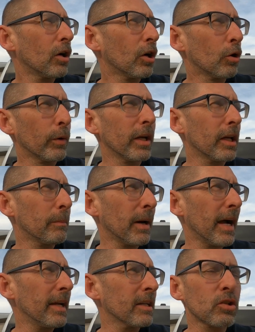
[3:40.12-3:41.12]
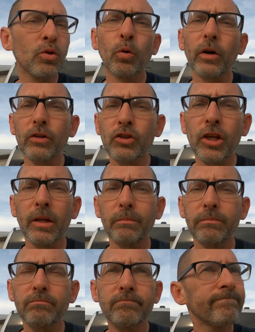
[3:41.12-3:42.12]
Are we gonna buy a historic Jeep?
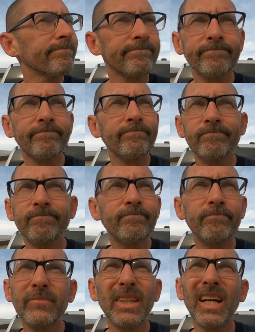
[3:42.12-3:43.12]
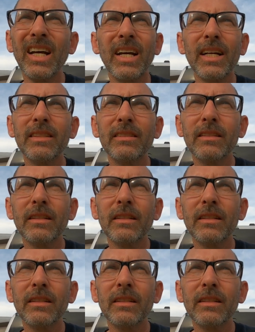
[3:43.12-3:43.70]
Nah.